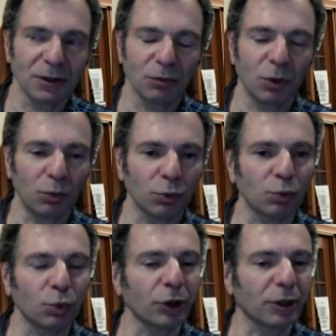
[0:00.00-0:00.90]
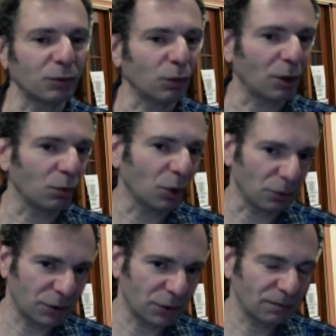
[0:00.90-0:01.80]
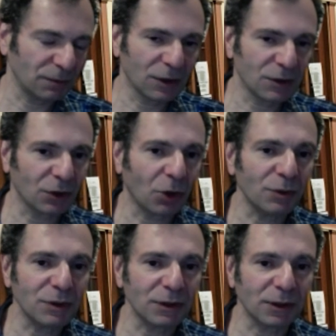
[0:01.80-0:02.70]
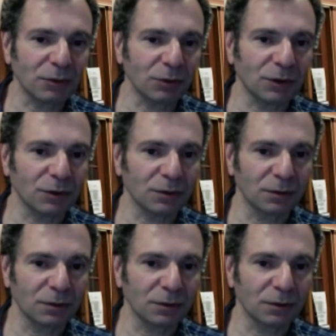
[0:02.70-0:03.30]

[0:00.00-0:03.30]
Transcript: what will work and what won't, because they're always dealing with